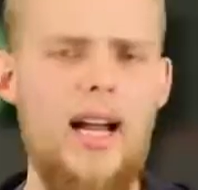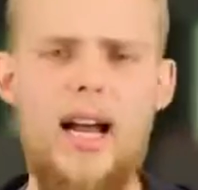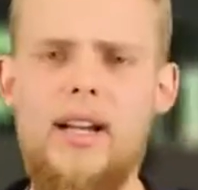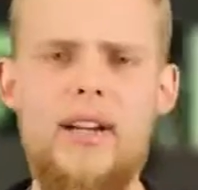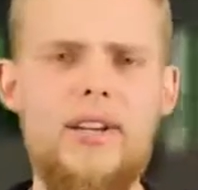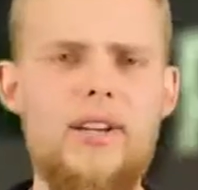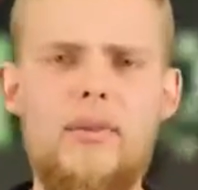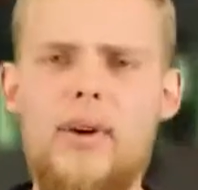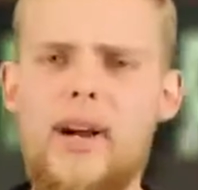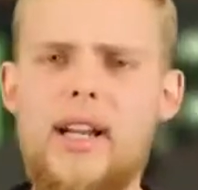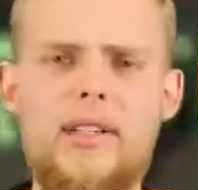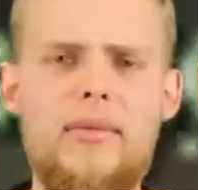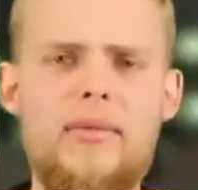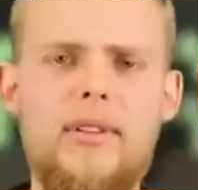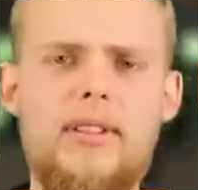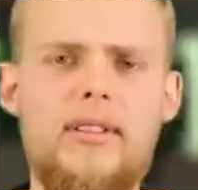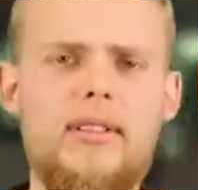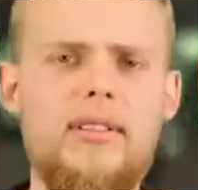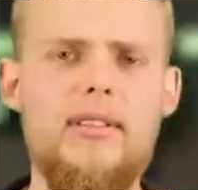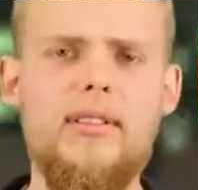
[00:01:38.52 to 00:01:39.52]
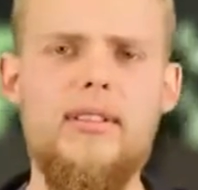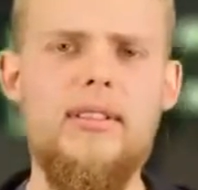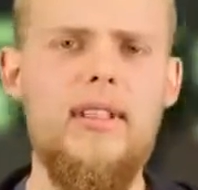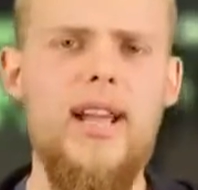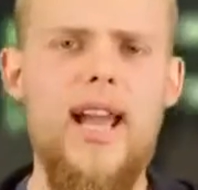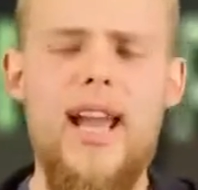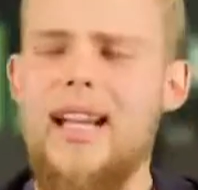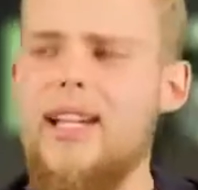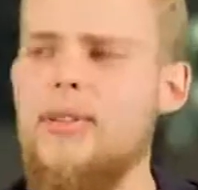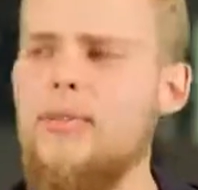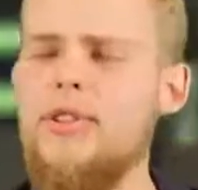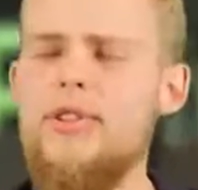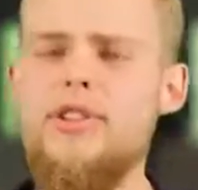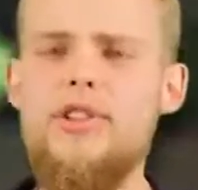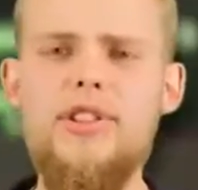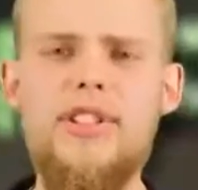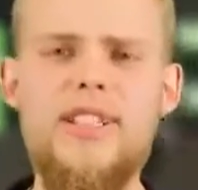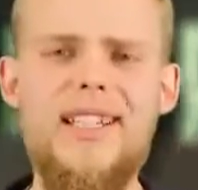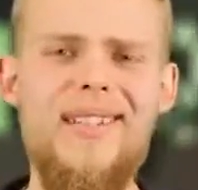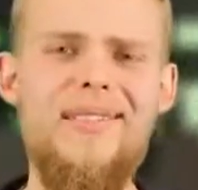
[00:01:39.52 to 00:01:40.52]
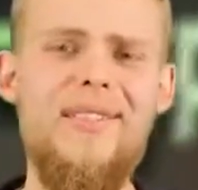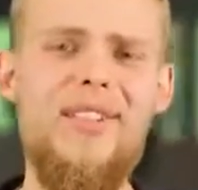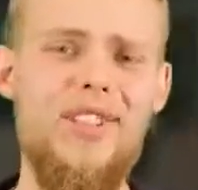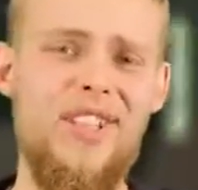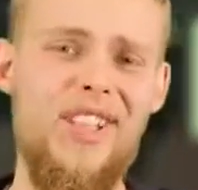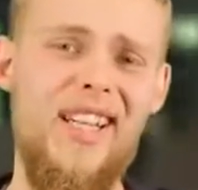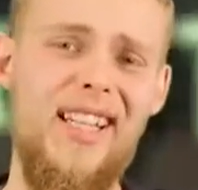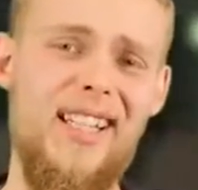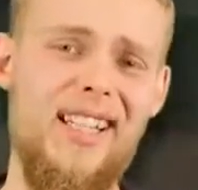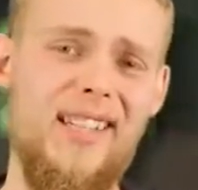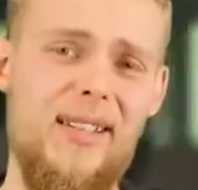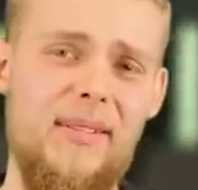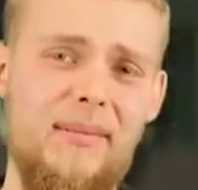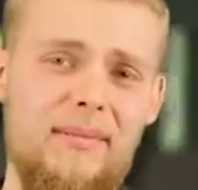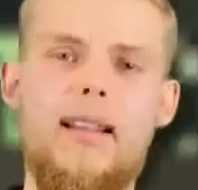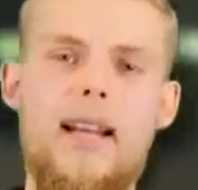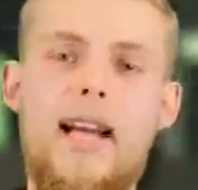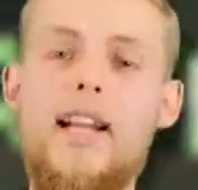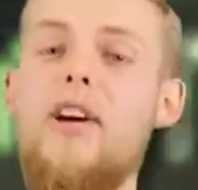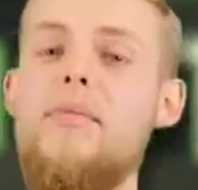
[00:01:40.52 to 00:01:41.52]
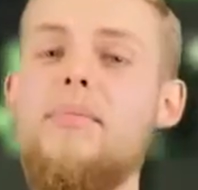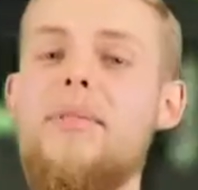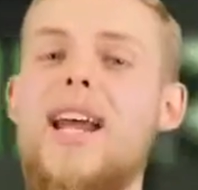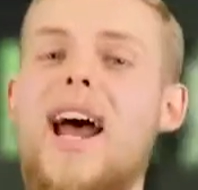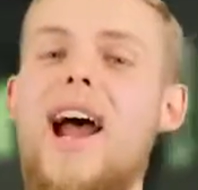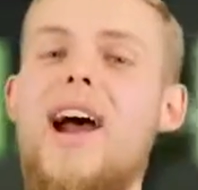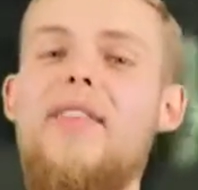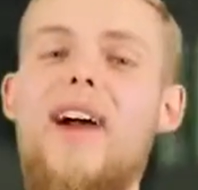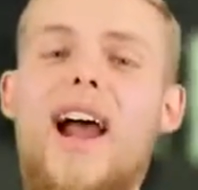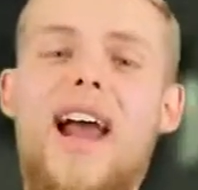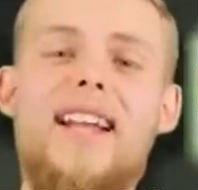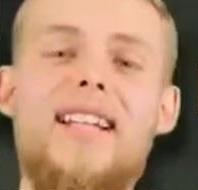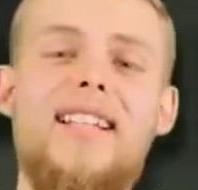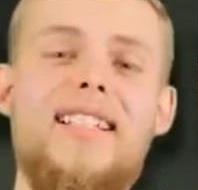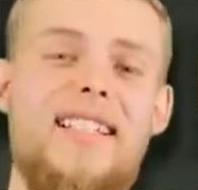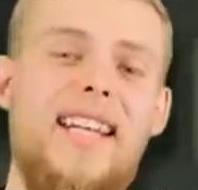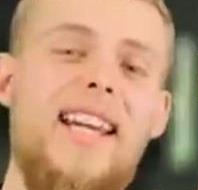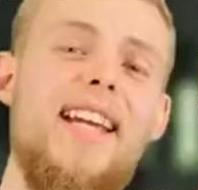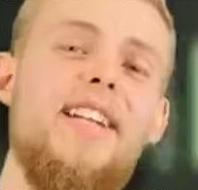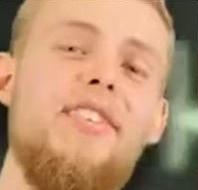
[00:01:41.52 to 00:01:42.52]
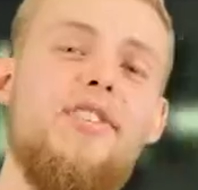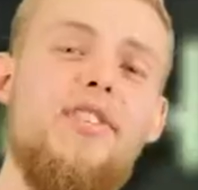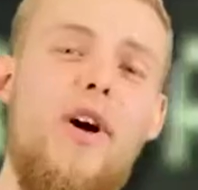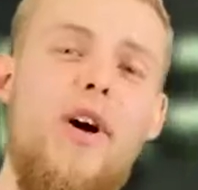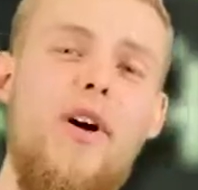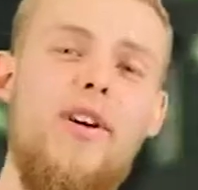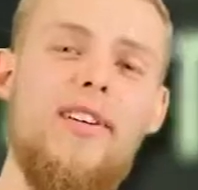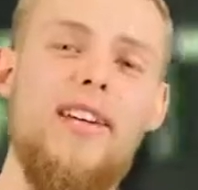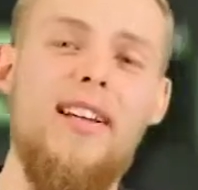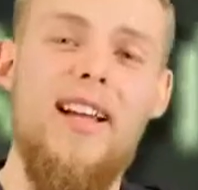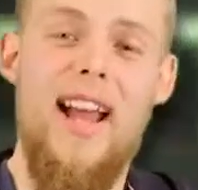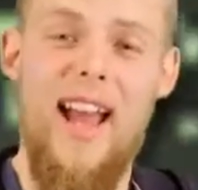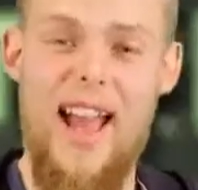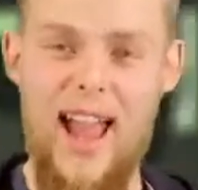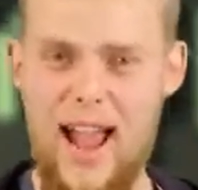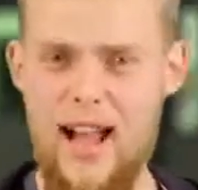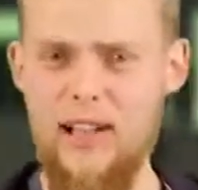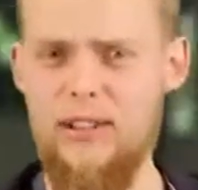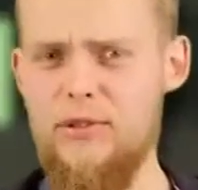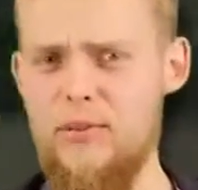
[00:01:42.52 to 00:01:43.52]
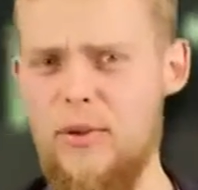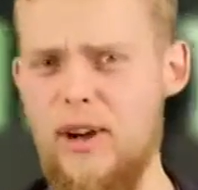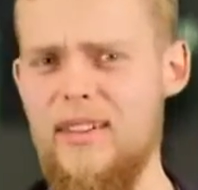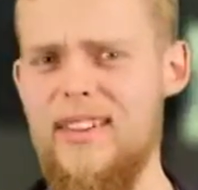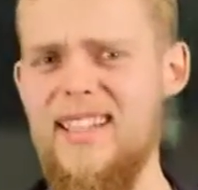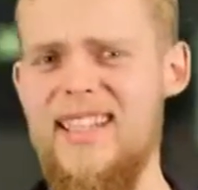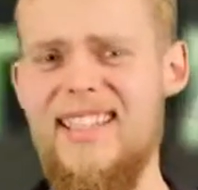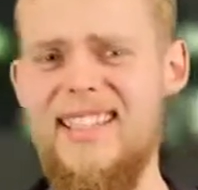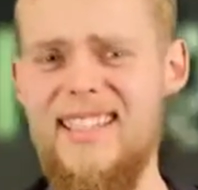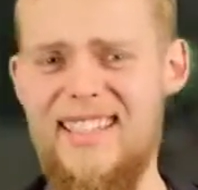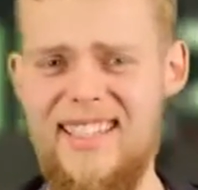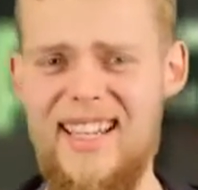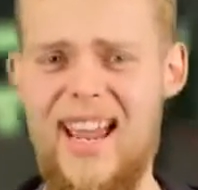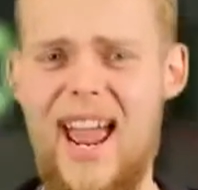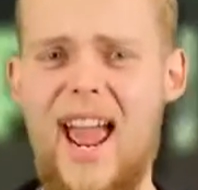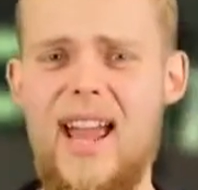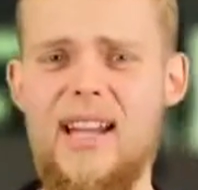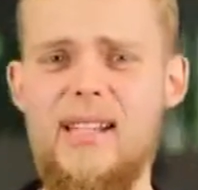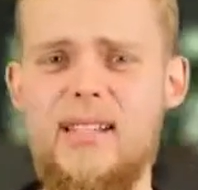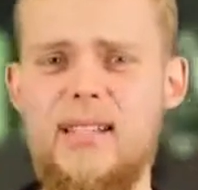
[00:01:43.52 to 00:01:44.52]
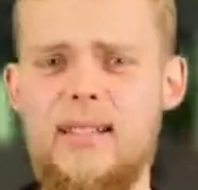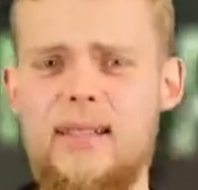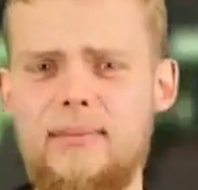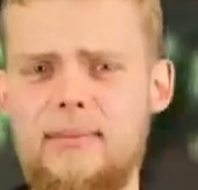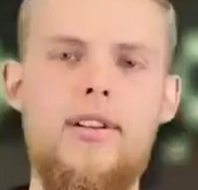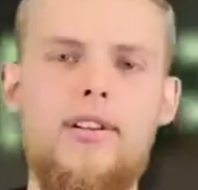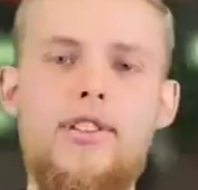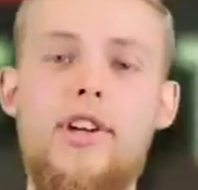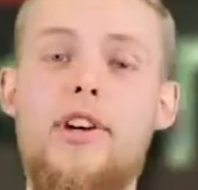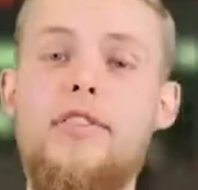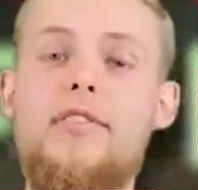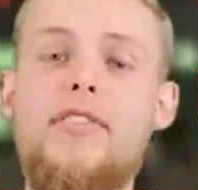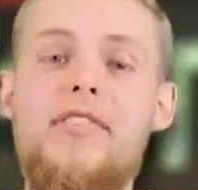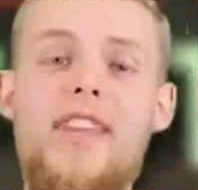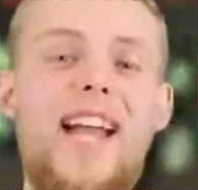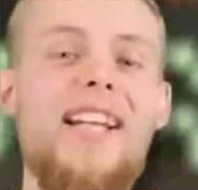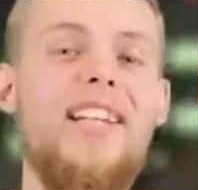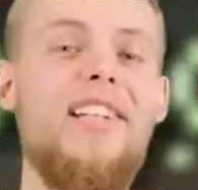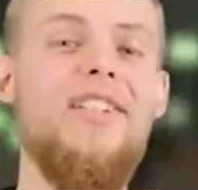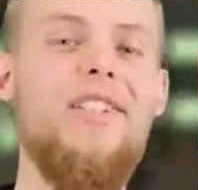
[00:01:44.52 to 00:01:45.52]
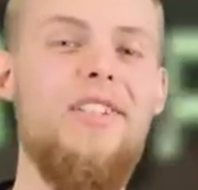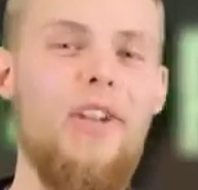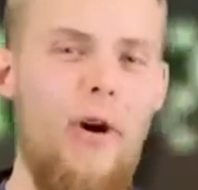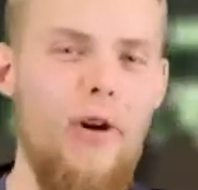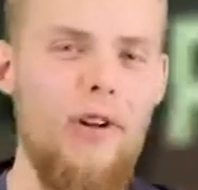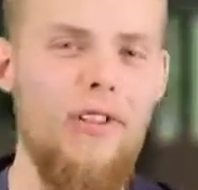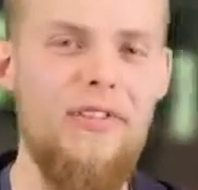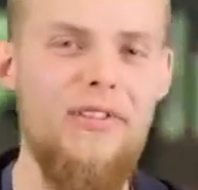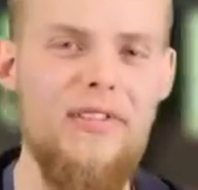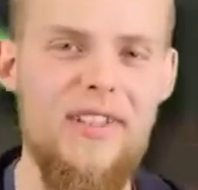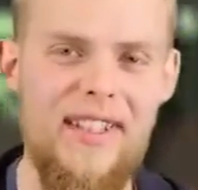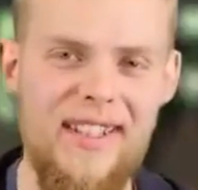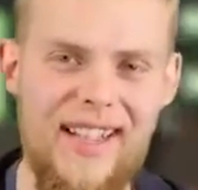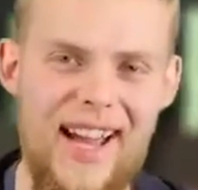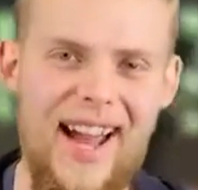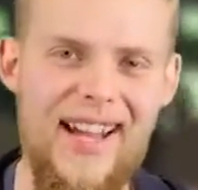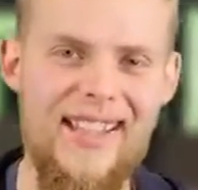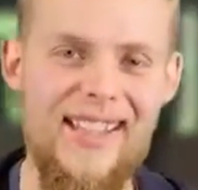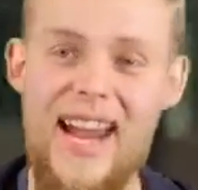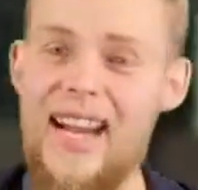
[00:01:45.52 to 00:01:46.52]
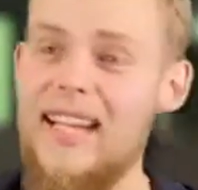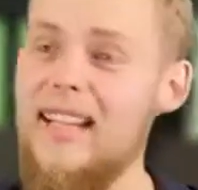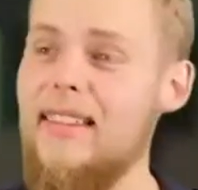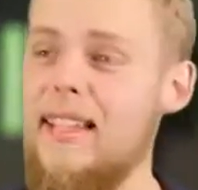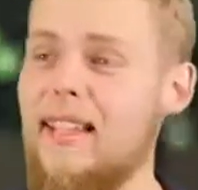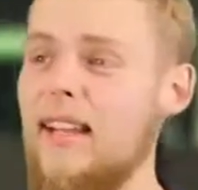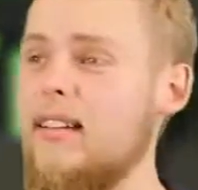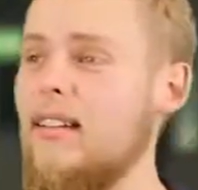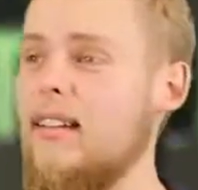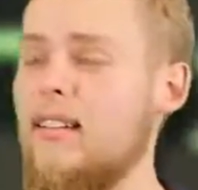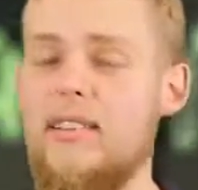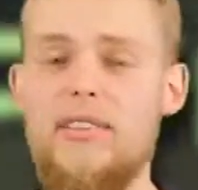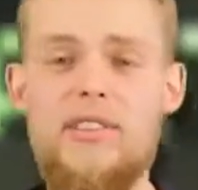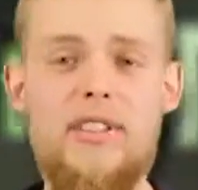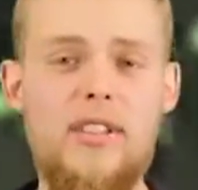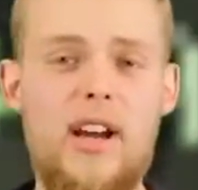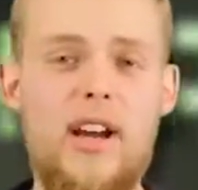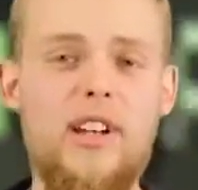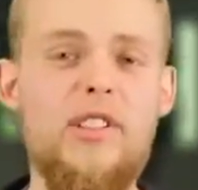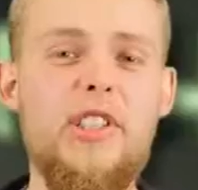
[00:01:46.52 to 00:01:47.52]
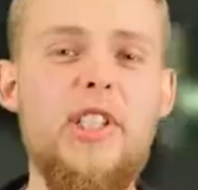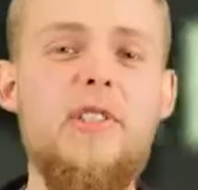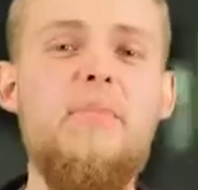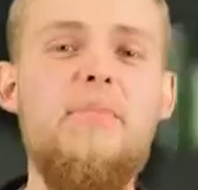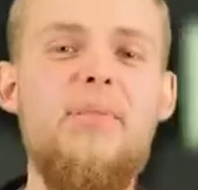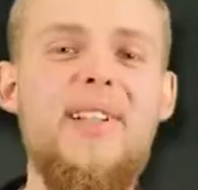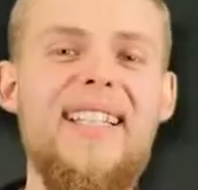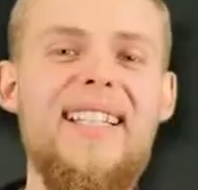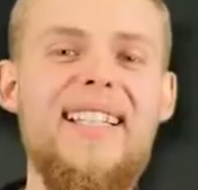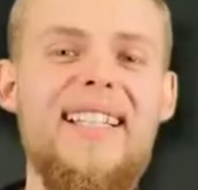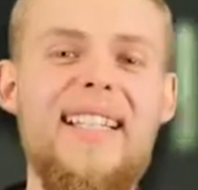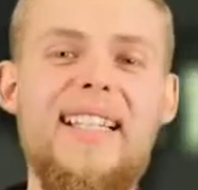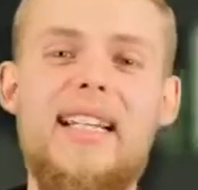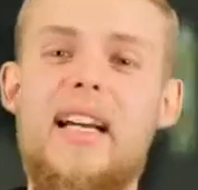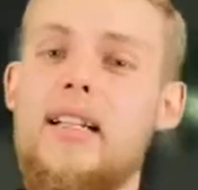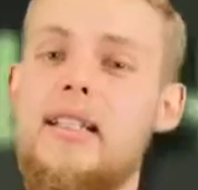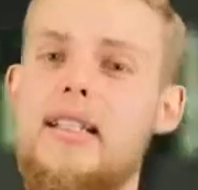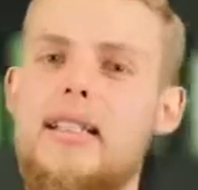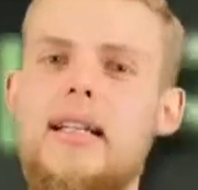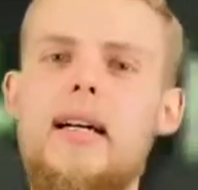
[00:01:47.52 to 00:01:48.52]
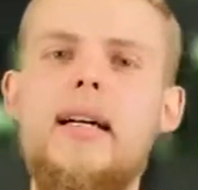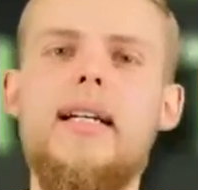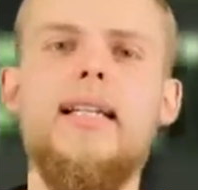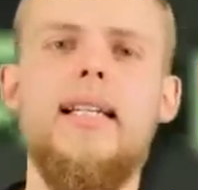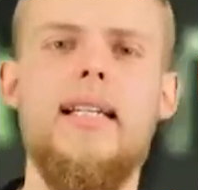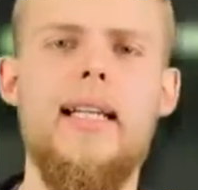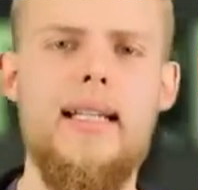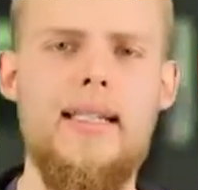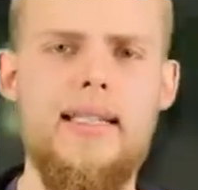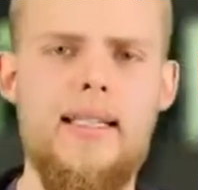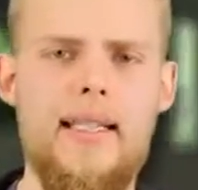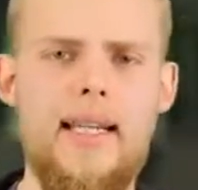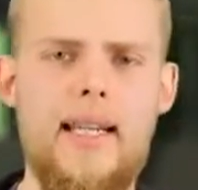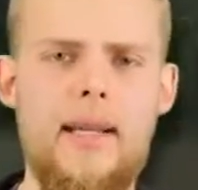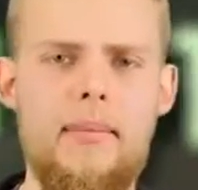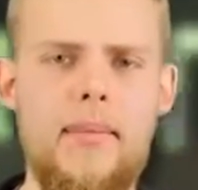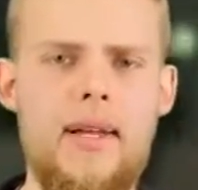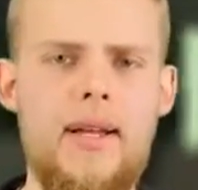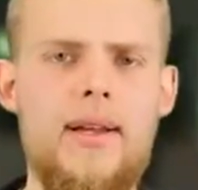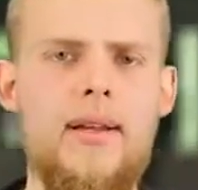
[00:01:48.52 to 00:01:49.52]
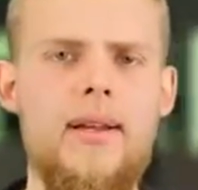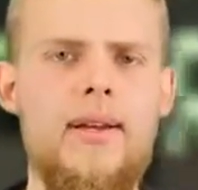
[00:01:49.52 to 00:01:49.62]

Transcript: I don't know why anyone should give a shit. And up now, and ding dong, Ellsworth is dead. So thank God for that. Anything other than Styles completely annihilating him